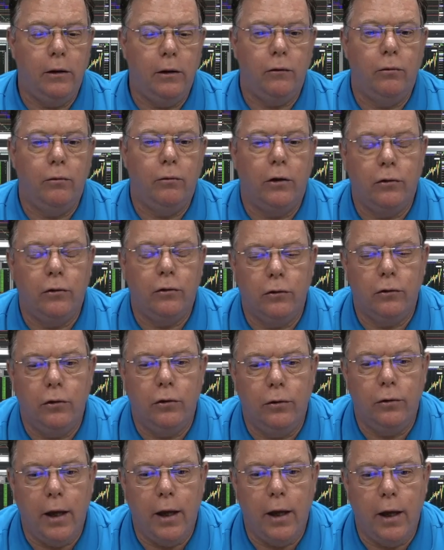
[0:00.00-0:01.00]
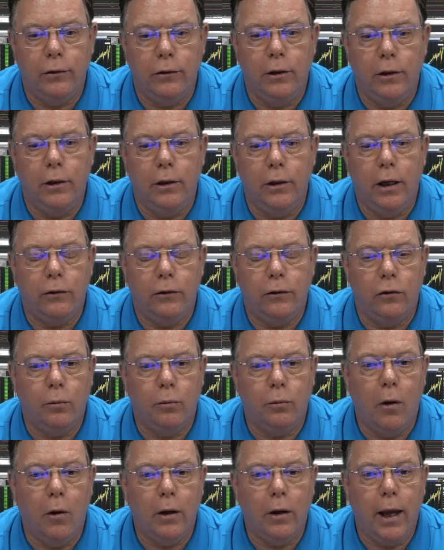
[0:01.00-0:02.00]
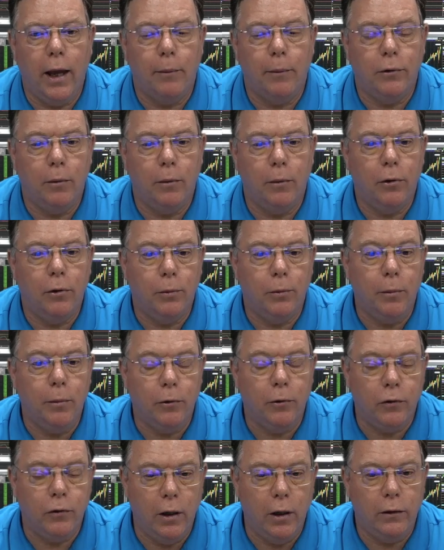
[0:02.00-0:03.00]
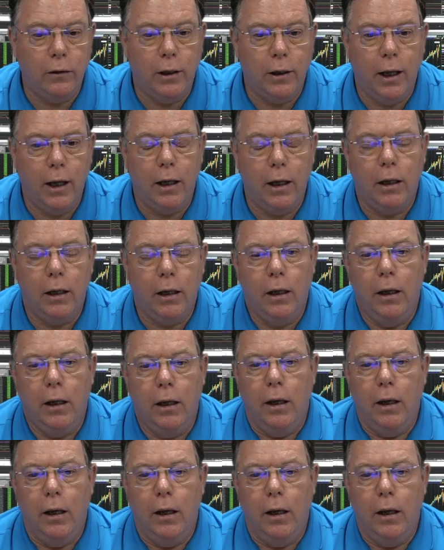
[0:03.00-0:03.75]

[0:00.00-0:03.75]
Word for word: The Russell 2000 index, the small caps, up 3% today.